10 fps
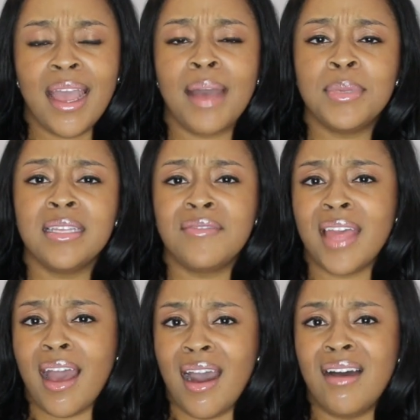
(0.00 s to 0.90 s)
I believe
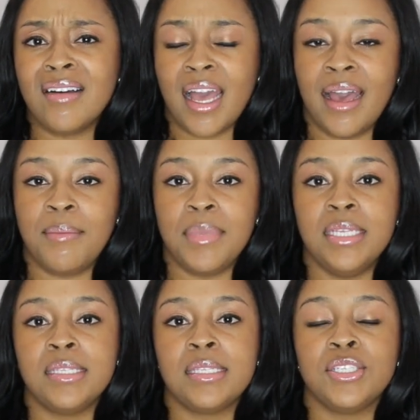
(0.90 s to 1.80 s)
that all
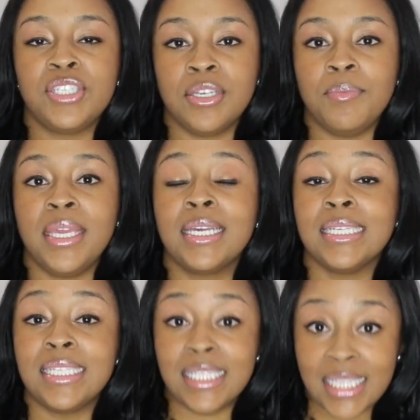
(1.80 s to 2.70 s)
comments should be
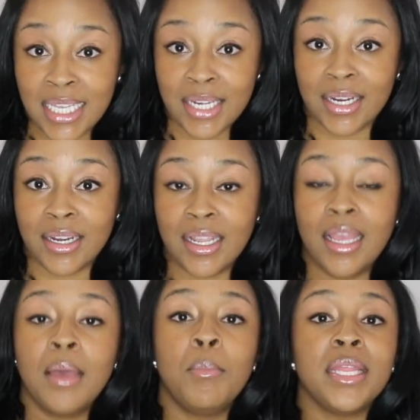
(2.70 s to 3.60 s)
considered,
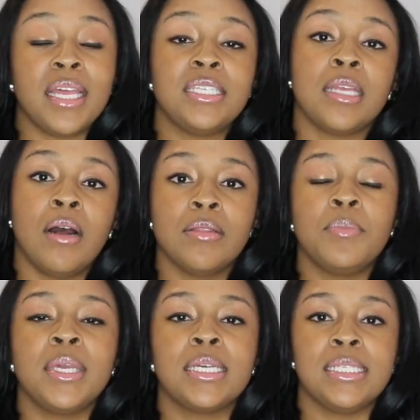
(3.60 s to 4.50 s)
but they should only
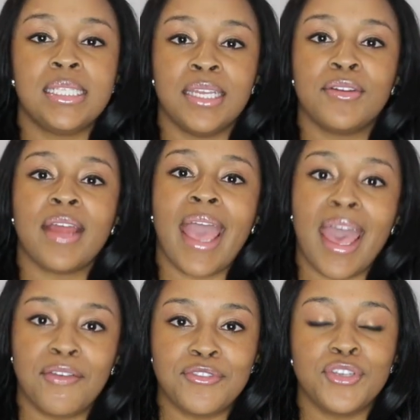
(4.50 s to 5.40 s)
be considered
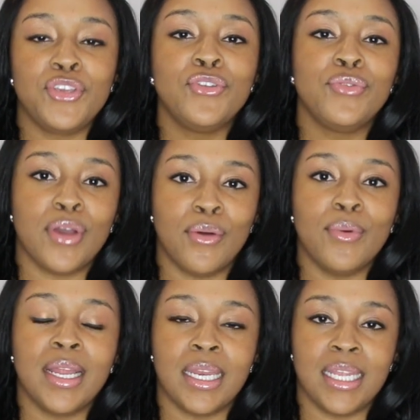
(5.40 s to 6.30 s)
after you know
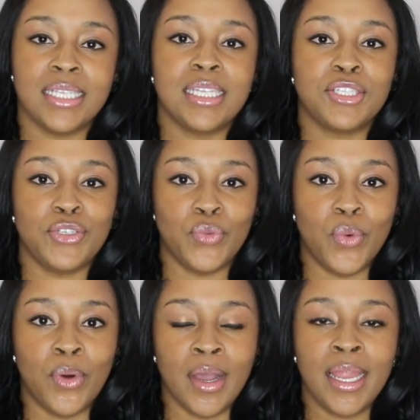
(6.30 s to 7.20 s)
what it is that you
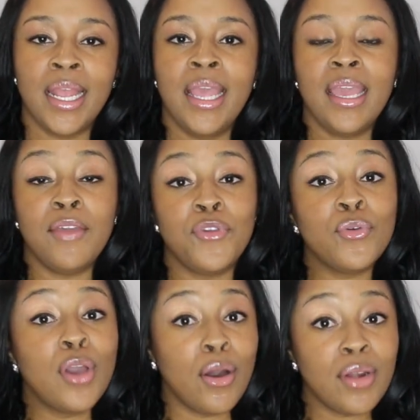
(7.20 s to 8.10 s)
want. If you
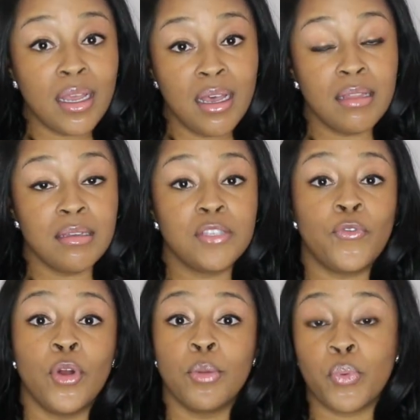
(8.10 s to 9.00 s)
go to others
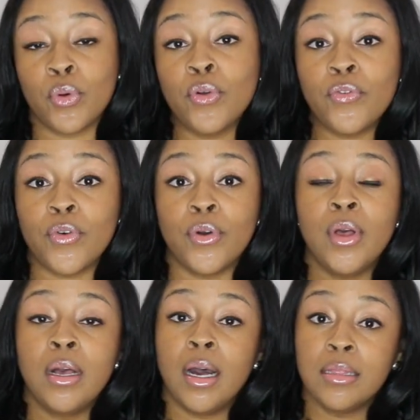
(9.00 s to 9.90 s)
for
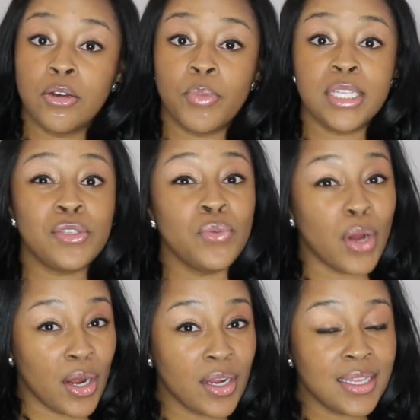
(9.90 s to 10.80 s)
approval a little bit
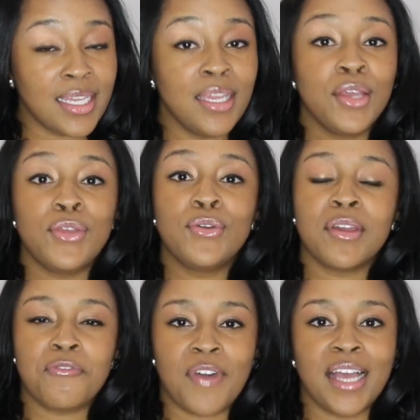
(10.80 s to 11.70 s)
too early, you
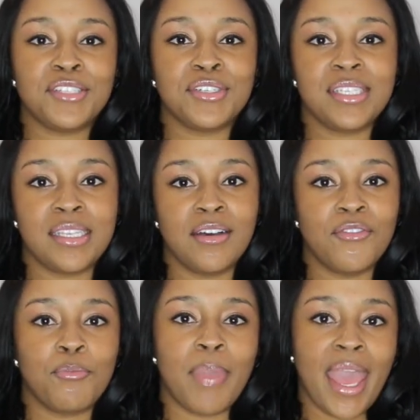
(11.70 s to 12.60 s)
can find
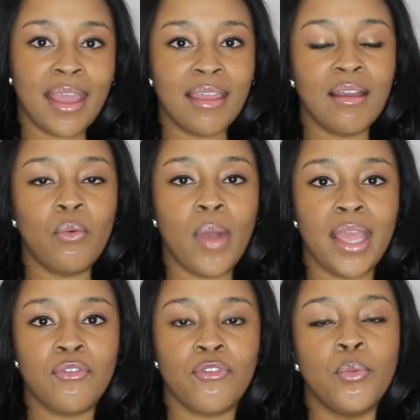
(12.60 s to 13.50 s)
yourself backing
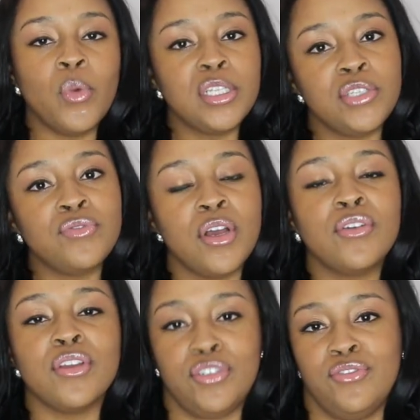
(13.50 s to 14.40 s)
away from what you know
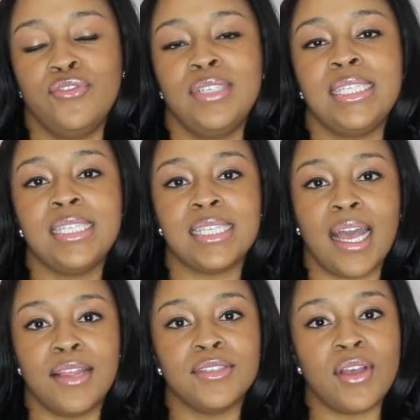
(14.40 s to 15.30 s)
your truest
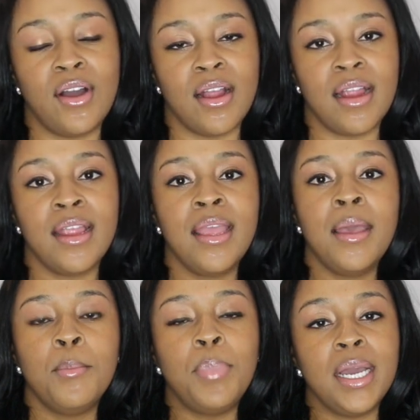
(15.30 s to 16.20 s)
desires are.
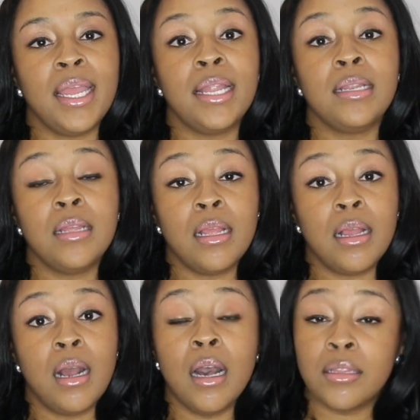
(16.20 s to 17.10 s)
But
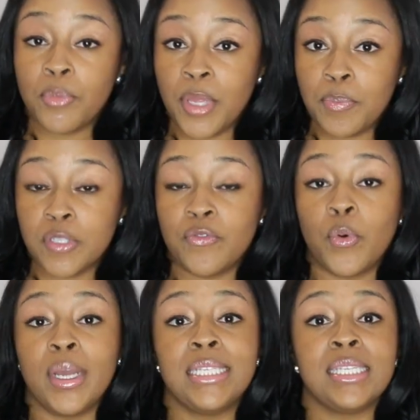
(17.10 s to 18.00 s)
other people's
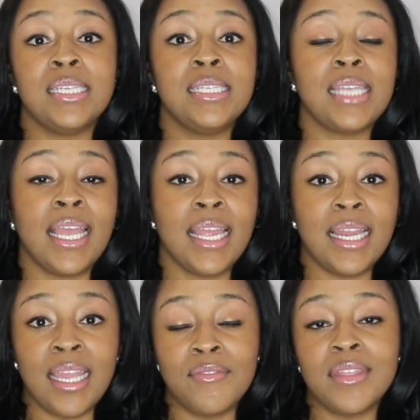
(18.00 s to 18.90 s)
voices
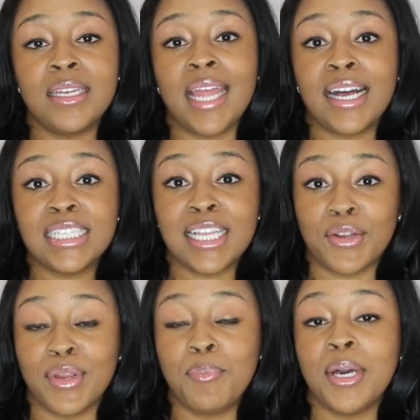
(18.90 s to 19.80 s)
and even the doubts that
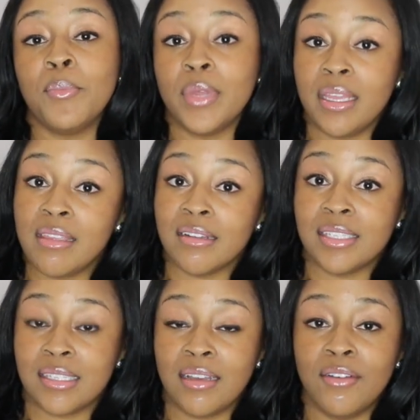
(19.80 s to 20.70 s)
creep up within
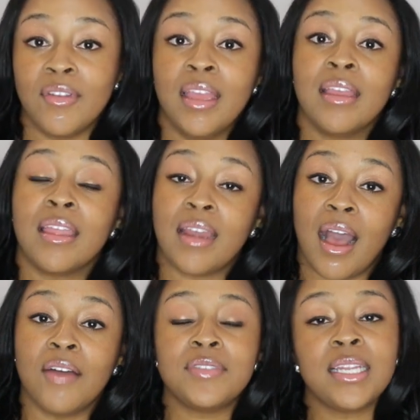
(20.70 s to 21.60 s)
yourself can
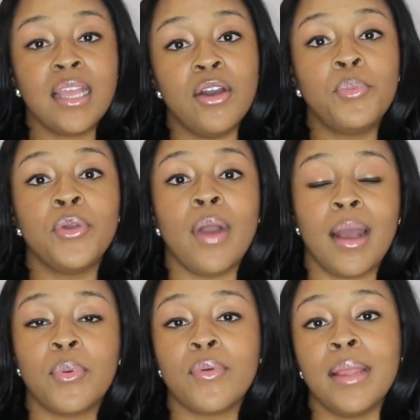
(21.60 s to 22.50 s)
often help you
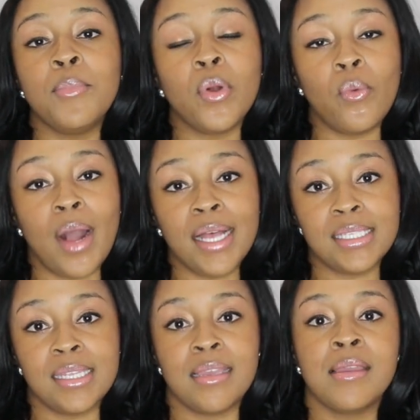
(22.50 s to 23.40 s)
operate more
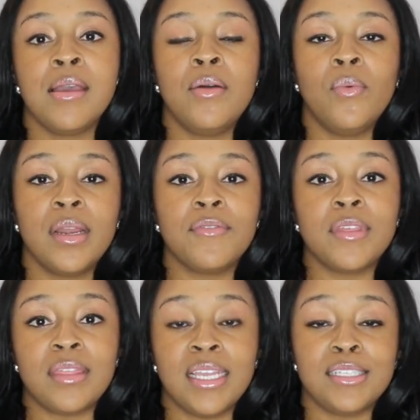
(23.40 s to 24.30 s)
wisely. One of
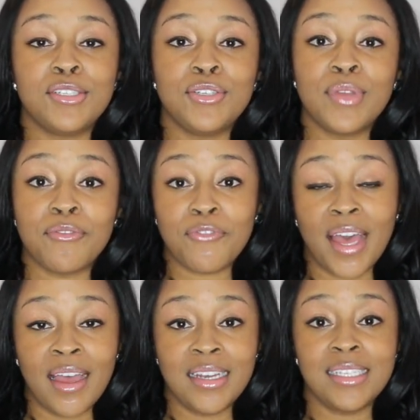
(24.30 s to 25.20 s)
the things that you can
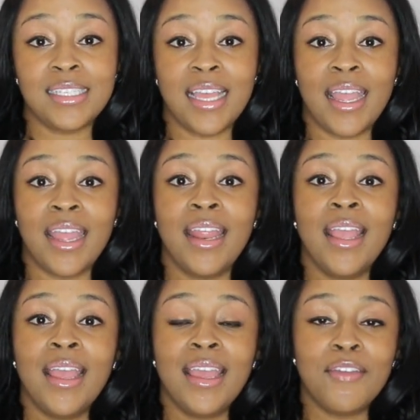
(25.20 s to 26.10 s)
find is that
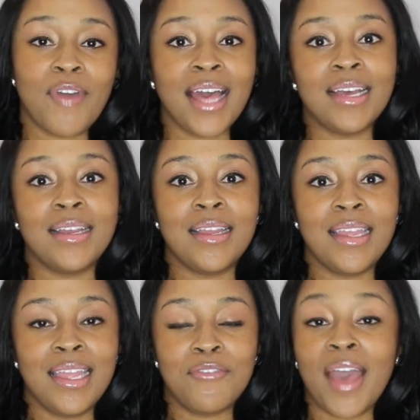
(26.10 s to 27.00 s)
if I
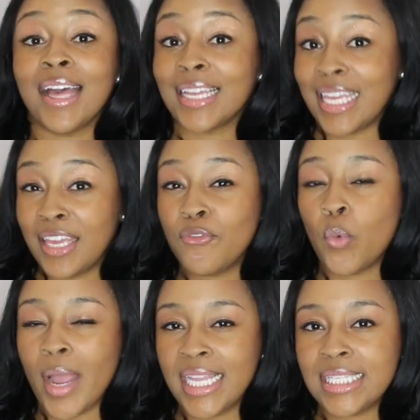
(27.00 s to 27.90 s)
If I give
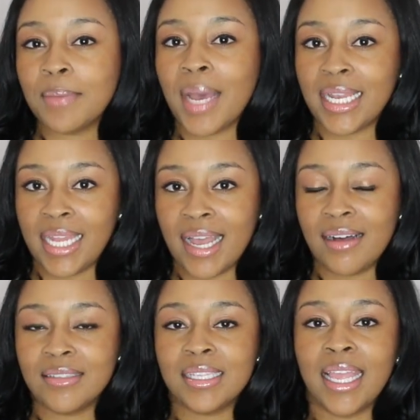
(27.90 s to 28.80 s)
weight to my
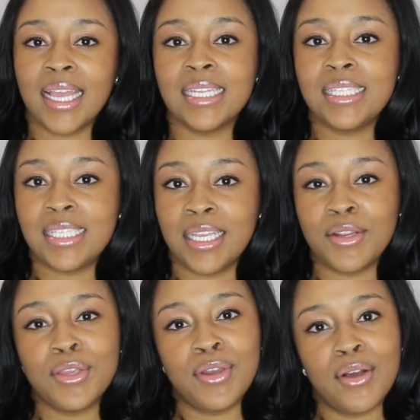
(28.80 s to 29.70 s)
doubts and
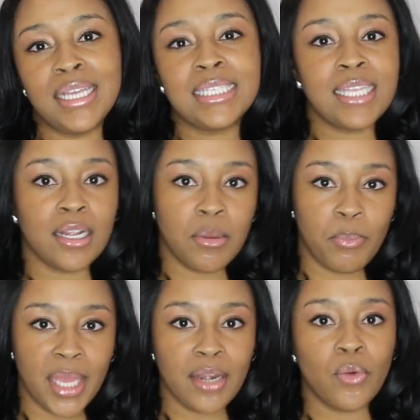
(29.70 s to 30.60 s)
consider, you know, is there a
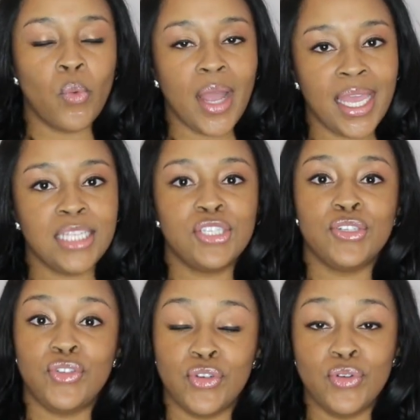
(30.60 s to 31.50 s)
better way to
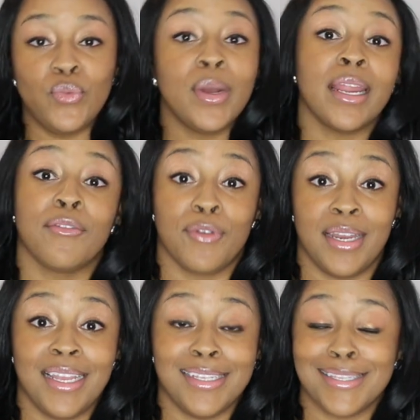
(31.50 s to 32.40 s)
do whatever
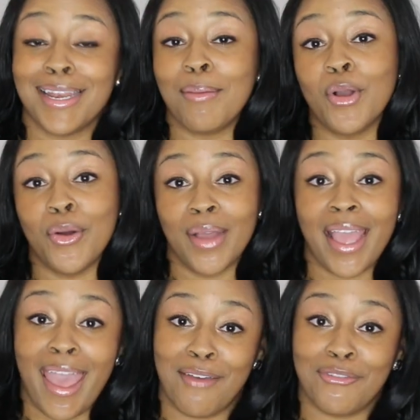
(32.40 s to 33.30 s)
it is that I'm
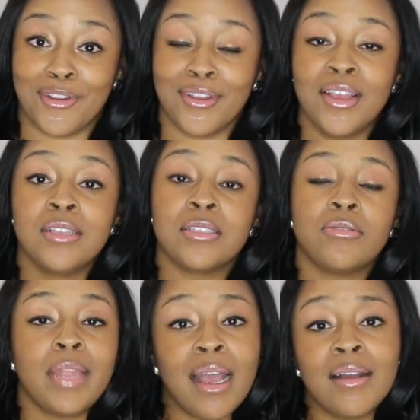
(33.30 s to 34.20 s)
going after?
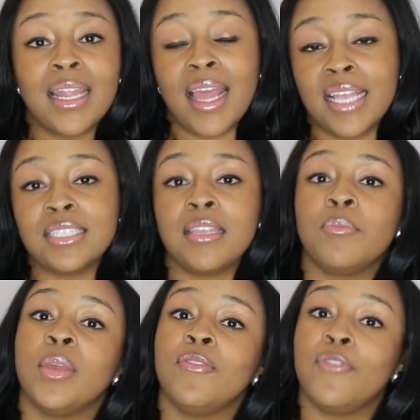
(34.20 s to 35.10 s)
So doubt can
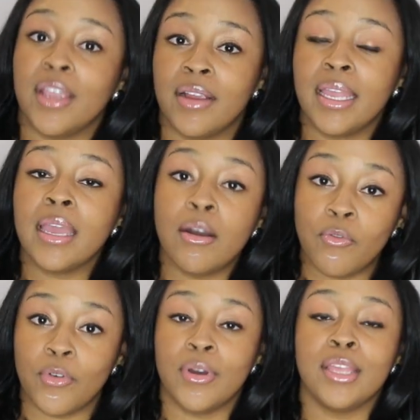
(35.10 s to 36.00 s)
actually be very
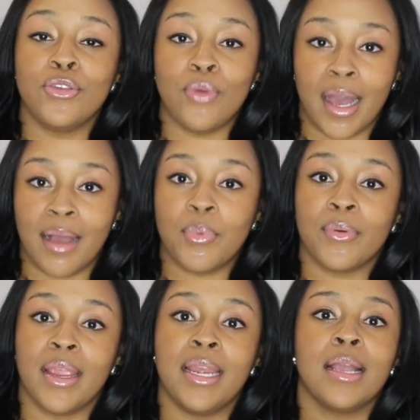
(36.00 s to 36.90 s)
helpful in you
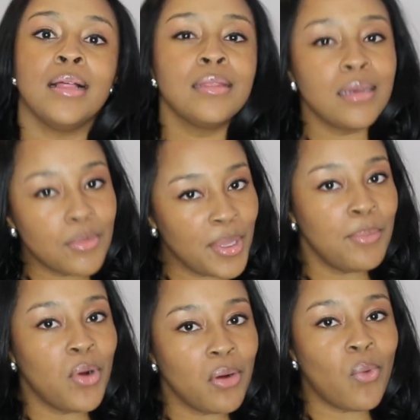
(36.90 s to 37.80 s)
operating a little bit
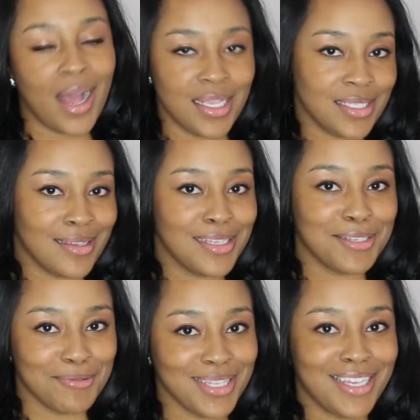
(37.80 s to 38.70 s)
more wisely as
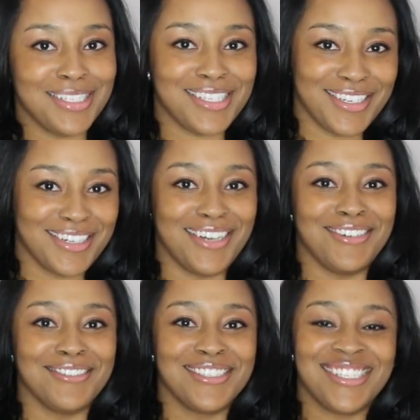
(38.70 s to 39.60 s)
it relates to your
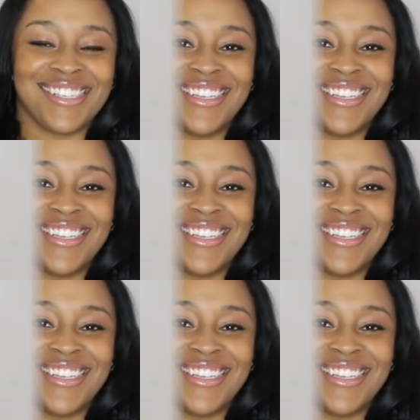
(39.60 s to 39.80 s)
goals.